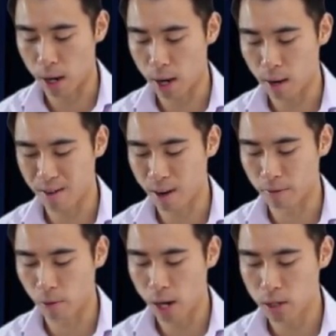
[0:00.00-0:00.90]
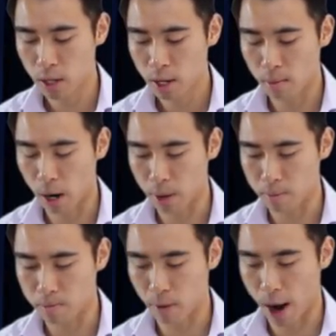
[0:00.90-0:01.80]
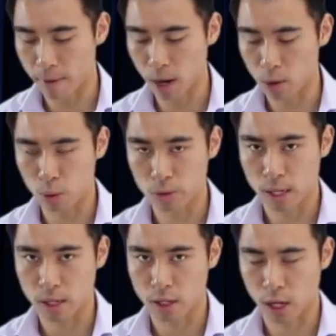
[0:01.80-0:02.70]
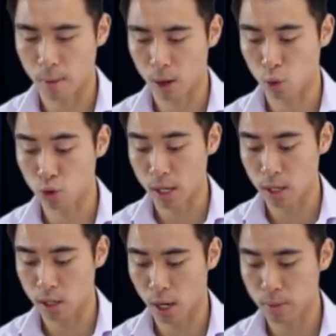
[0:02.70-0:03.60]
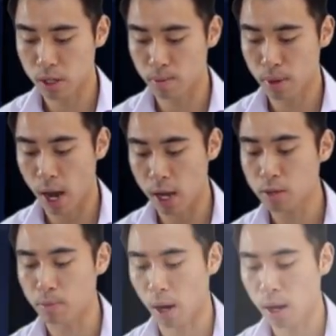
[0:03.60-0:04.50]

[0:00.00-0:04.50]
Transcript: In other words, I have no quadratic term. That quadratic term disappears.